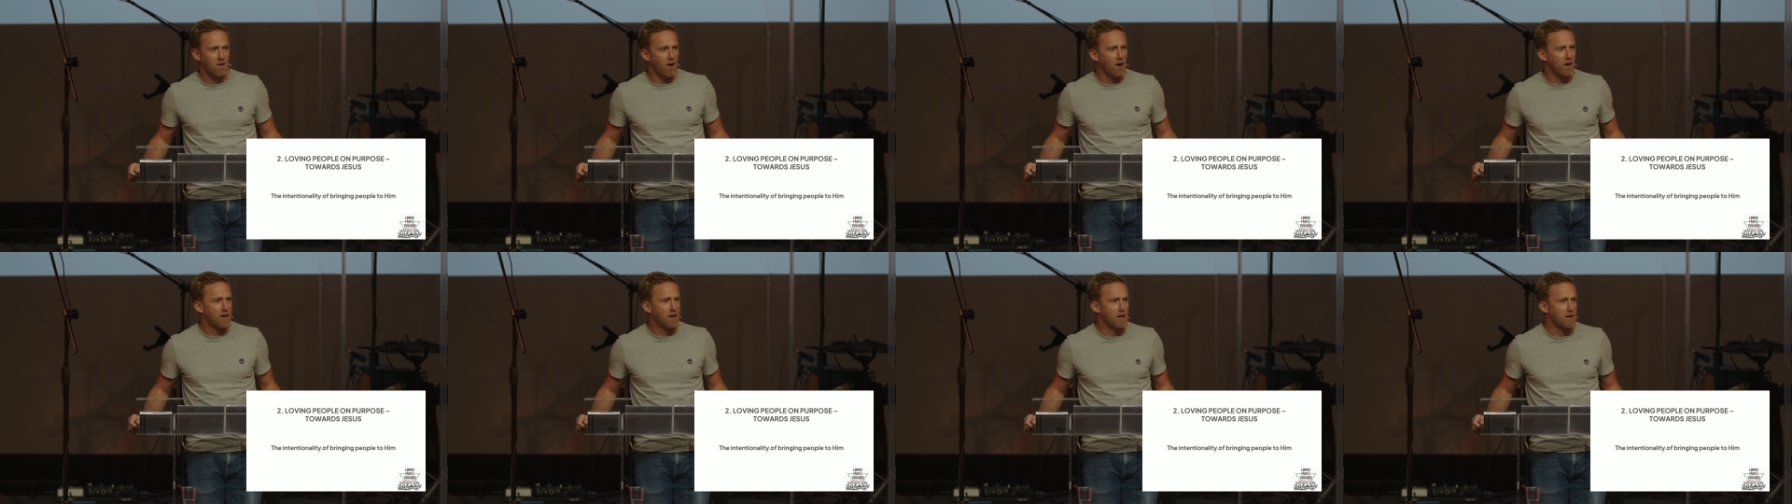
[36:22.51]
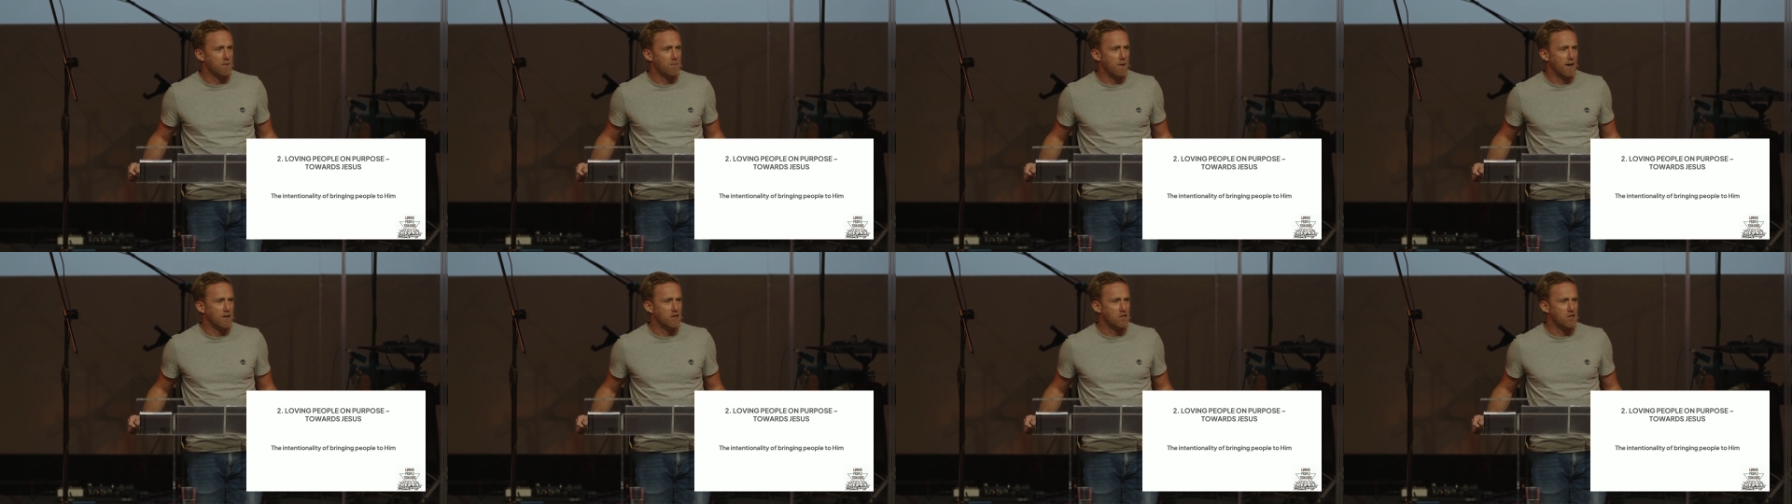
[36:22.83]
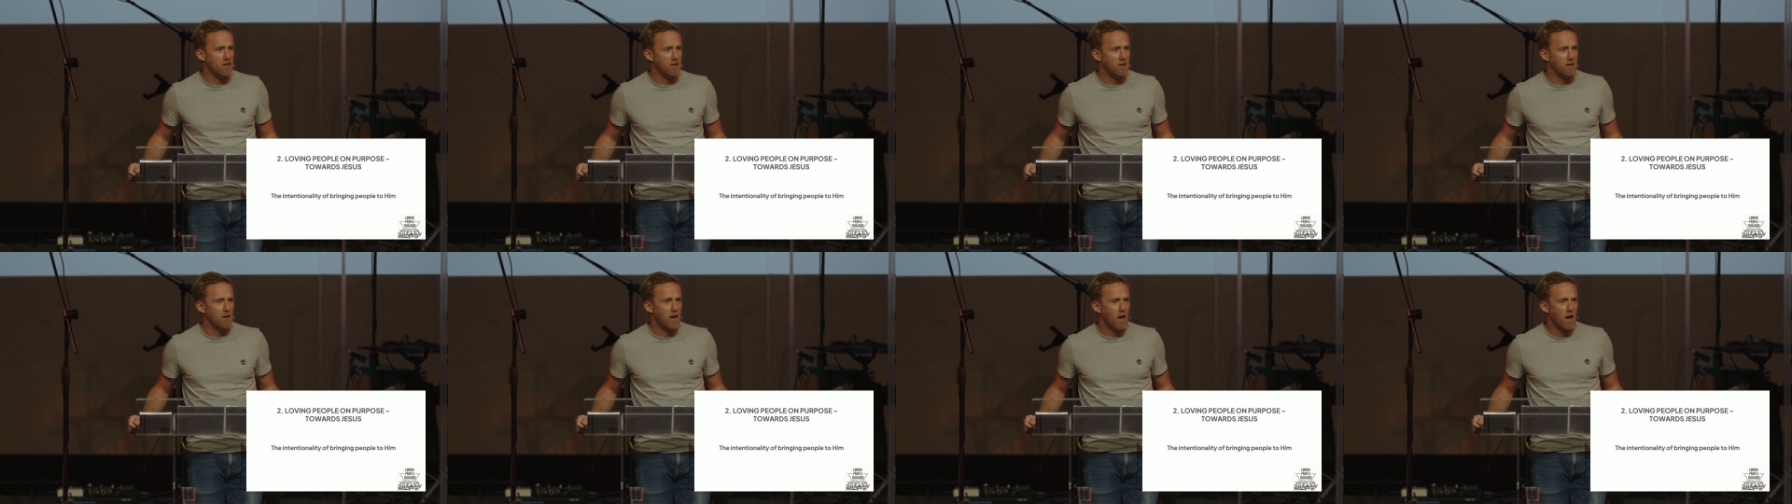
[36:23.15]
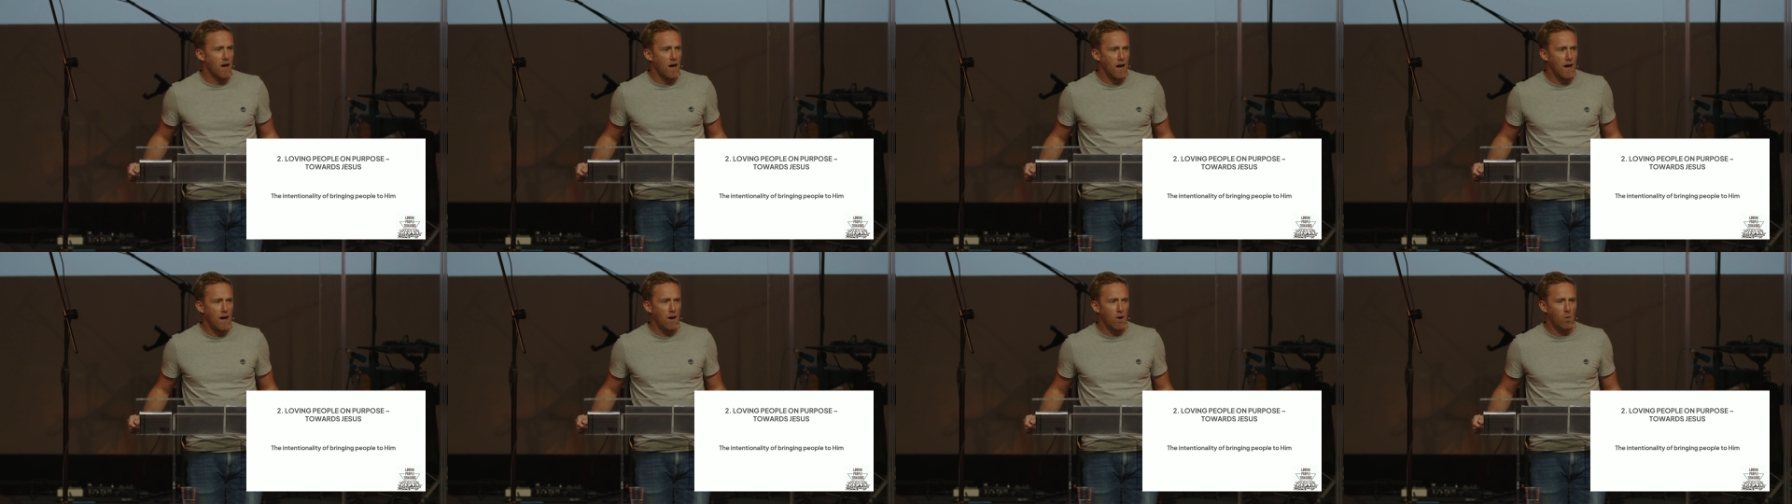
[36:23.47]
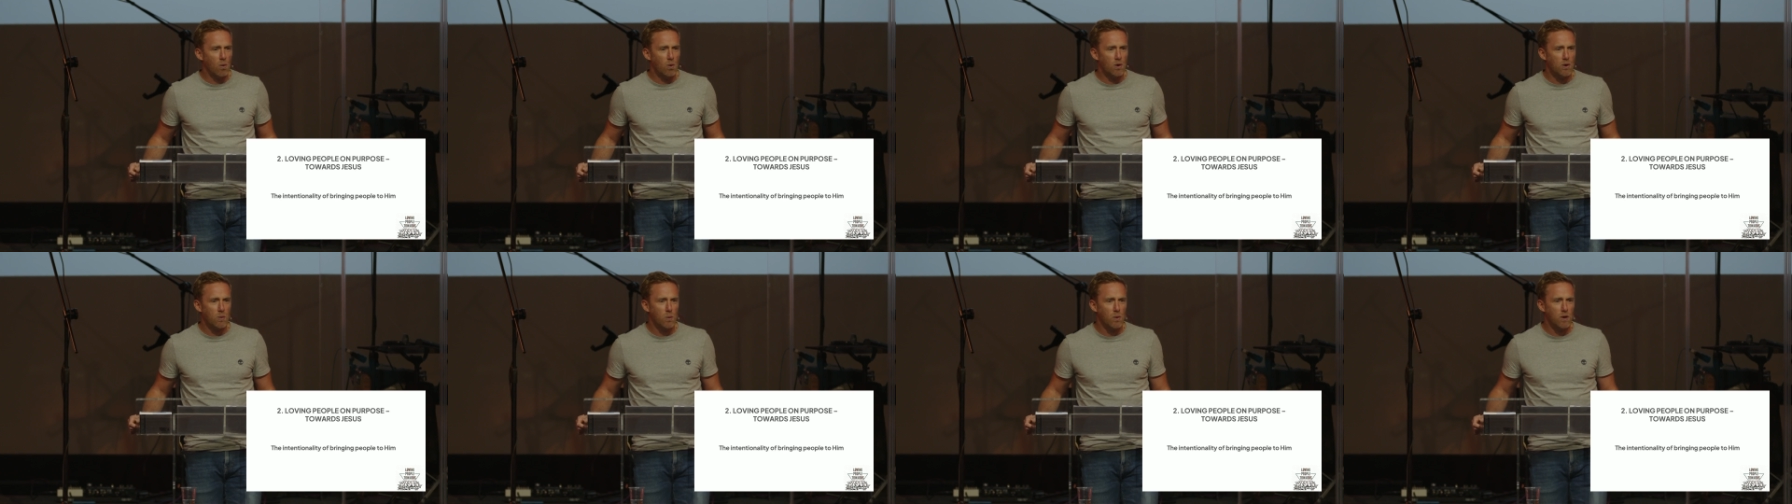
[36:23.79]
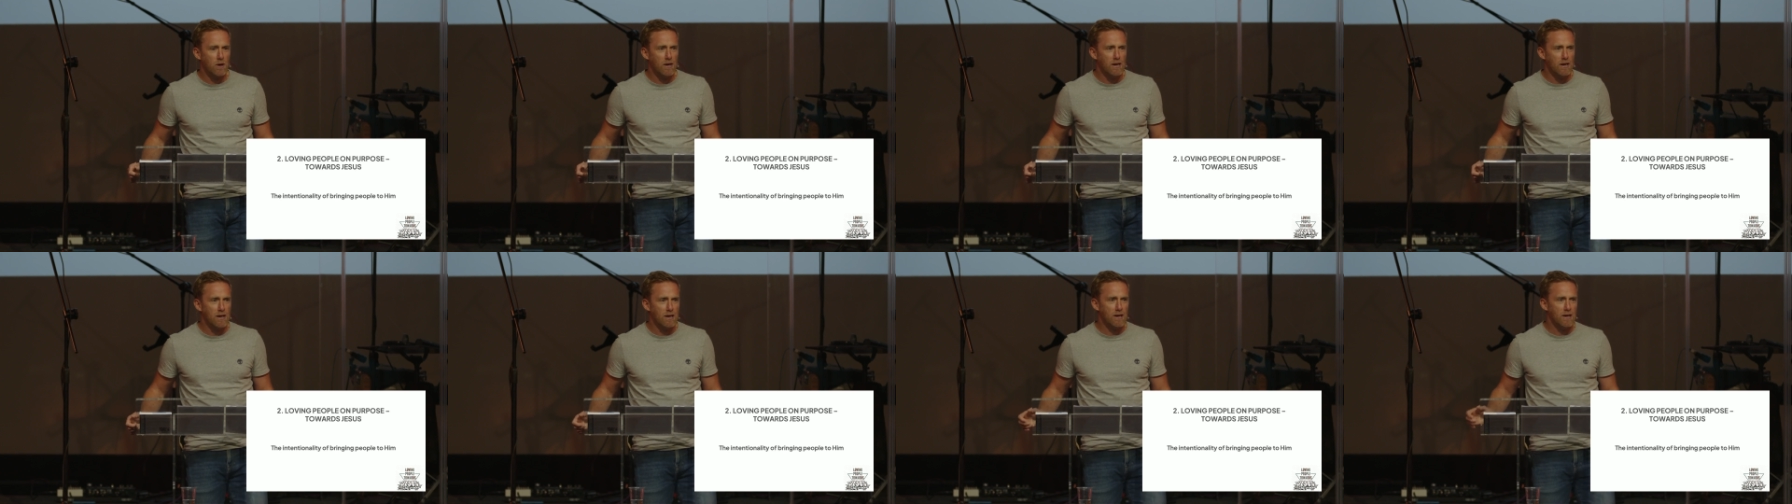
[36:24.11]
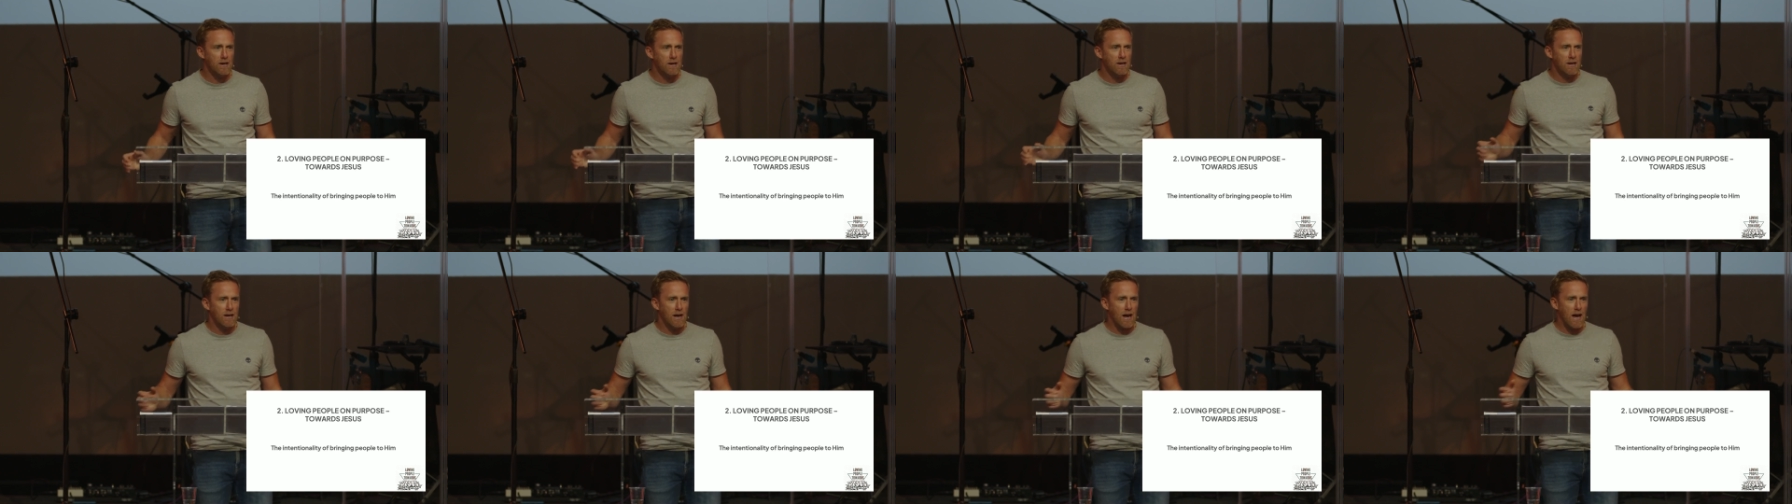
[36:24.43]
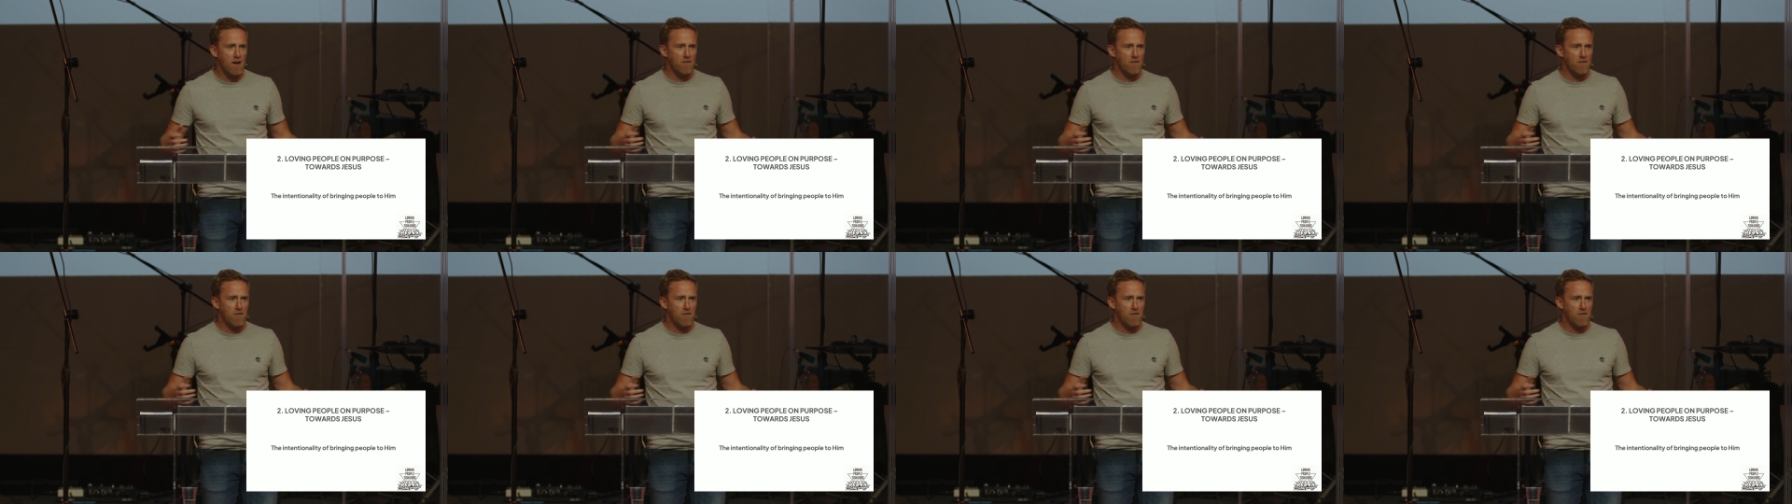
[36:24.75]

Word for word: that I can imagine. How would we